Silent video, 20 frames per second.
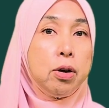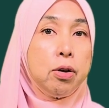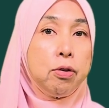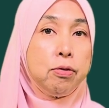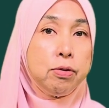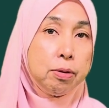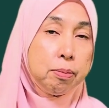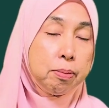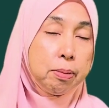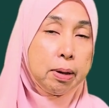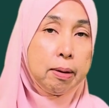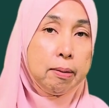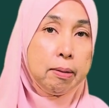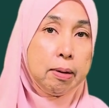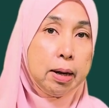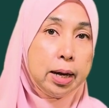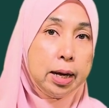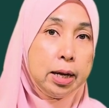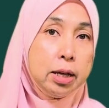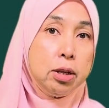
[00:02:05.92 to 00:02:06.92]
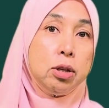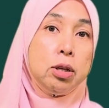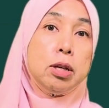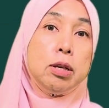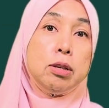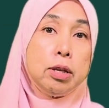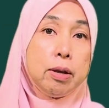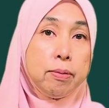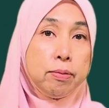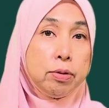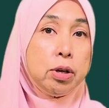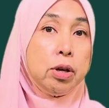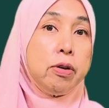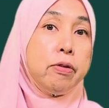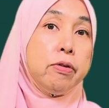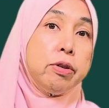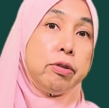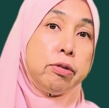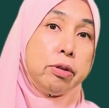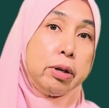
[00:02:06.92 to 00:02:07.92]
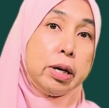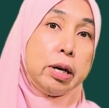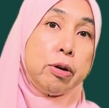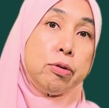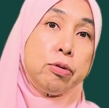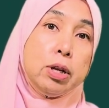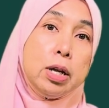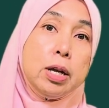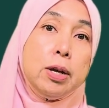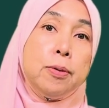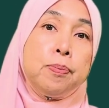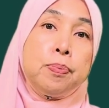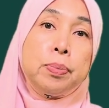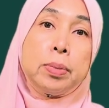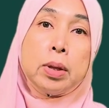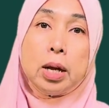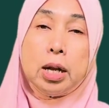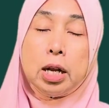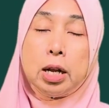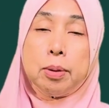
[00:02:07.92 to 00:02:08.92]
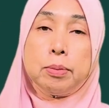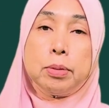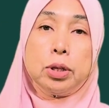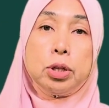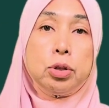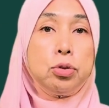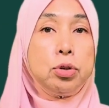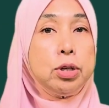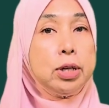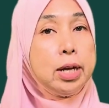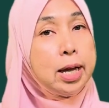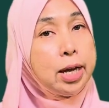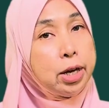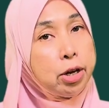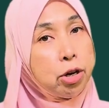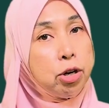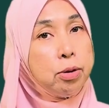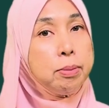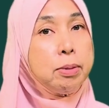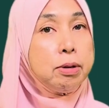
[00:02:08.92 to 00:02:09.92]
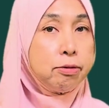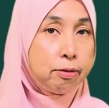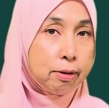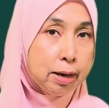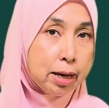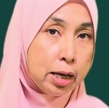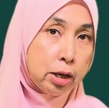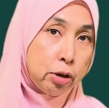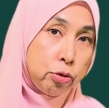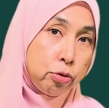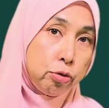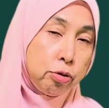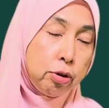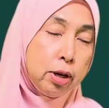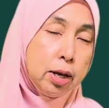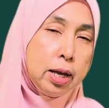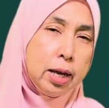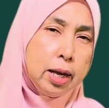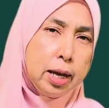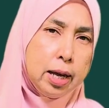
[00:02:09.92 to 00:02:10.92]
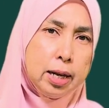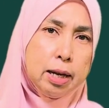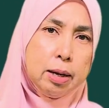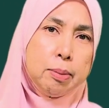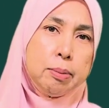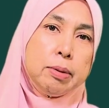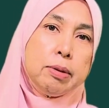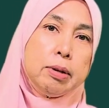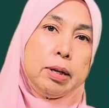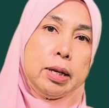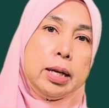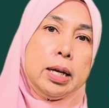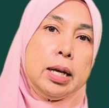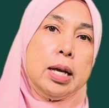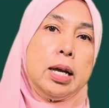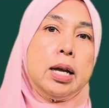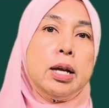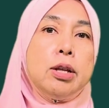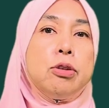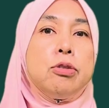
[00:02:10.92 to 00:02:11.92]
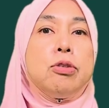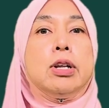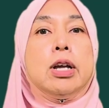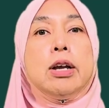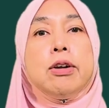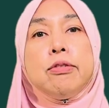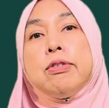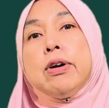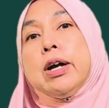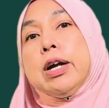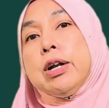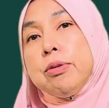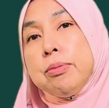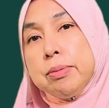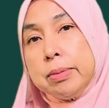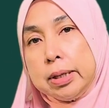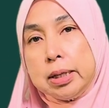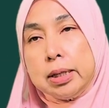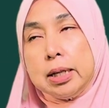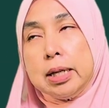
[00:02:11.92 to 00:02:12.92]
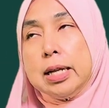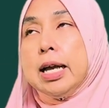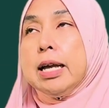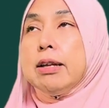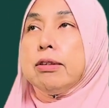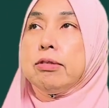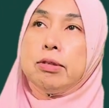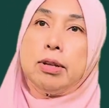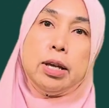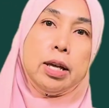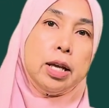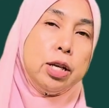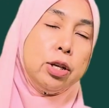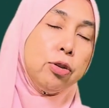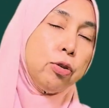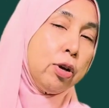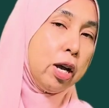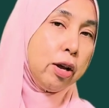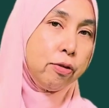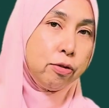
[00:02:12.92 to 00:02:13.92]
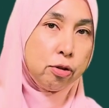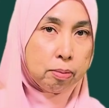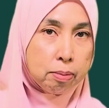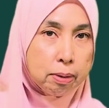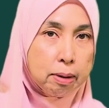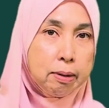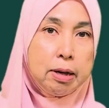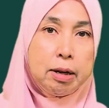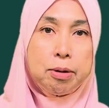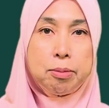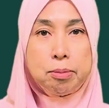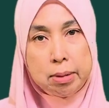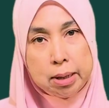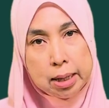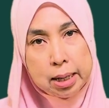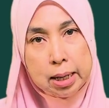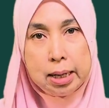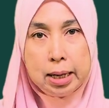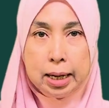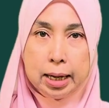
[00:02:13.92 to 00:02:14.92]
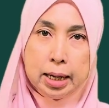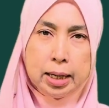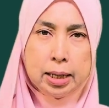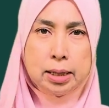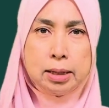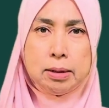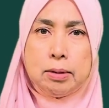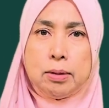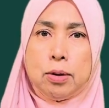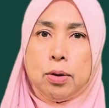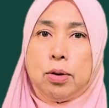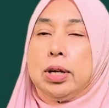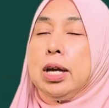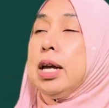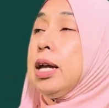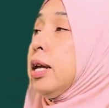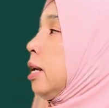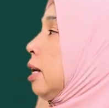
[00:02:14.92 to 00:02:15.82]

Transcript: of the pipeline, the safety of the surrounding, number 2, the economic values, and number 3, to the environment. Let's say you have your pipeline being leaked. Okay,